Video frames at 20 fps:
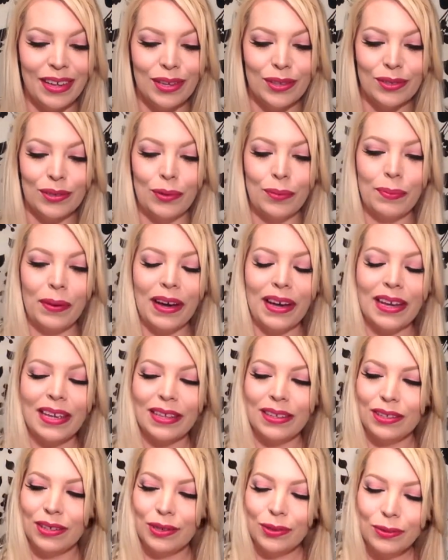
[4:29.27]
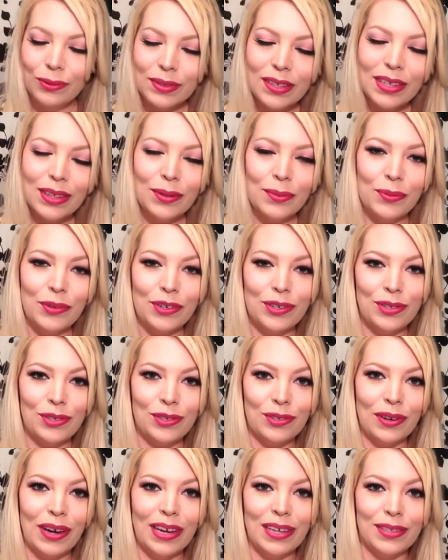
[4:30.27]
So by using the
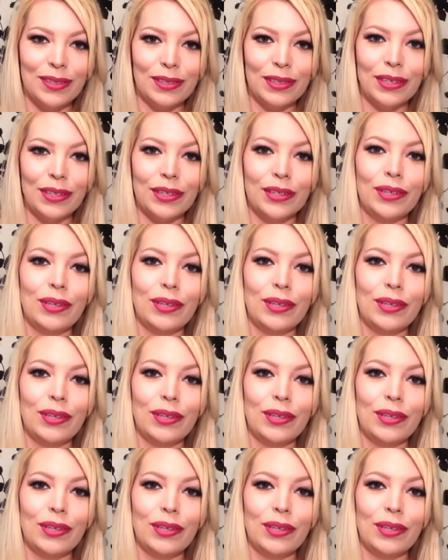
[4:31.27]
moisturizer,